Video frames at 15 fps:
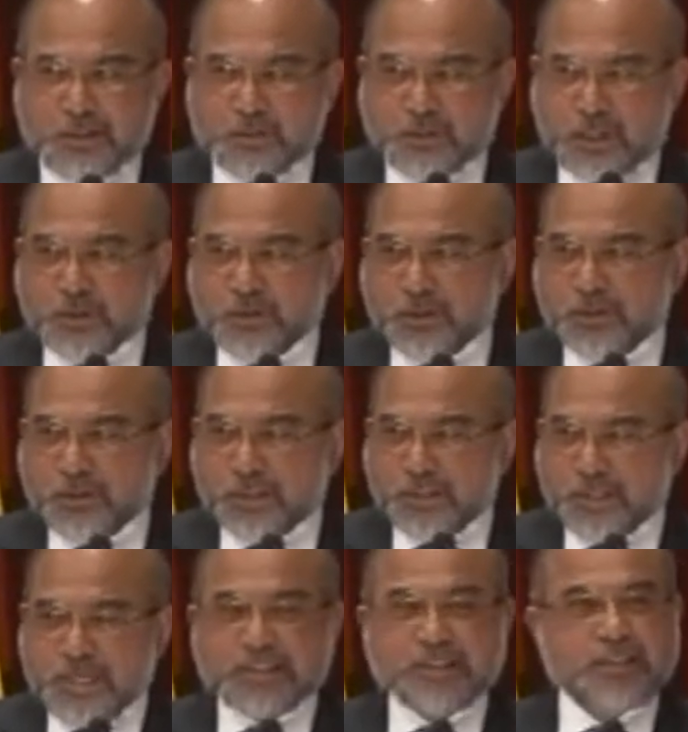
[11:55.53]
session
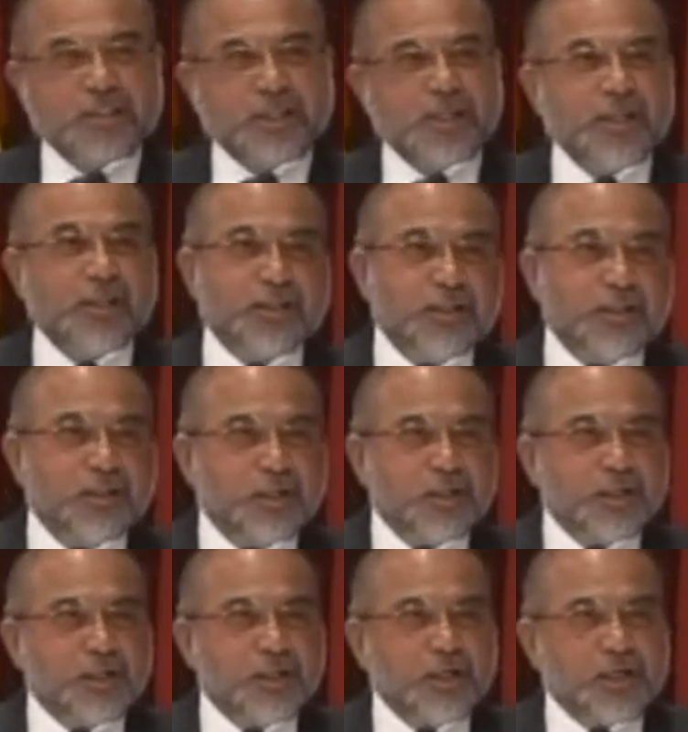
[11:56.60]
yesterday.
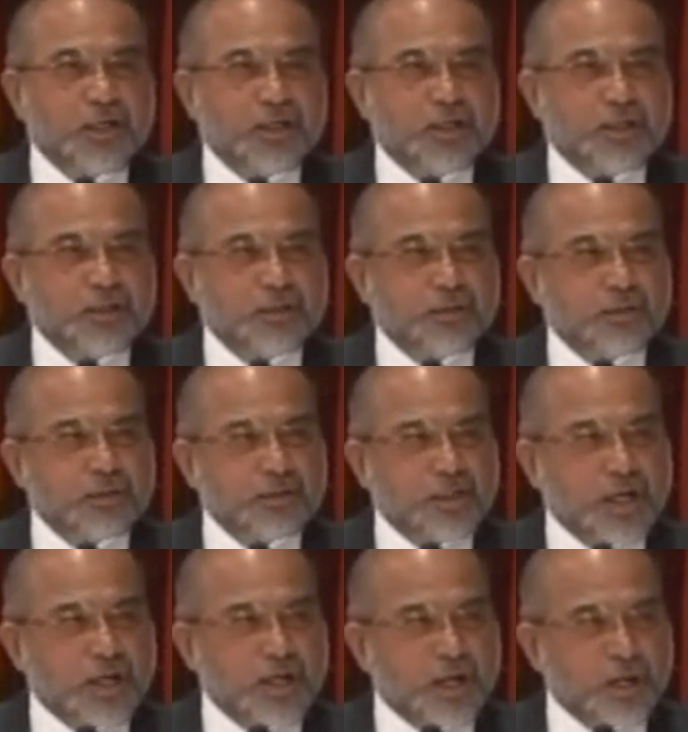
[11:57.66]

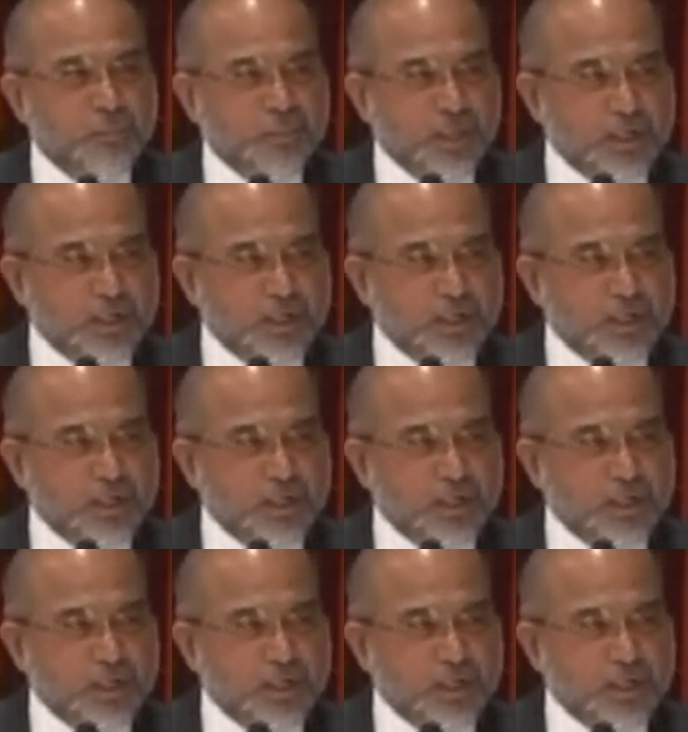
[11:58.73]
I had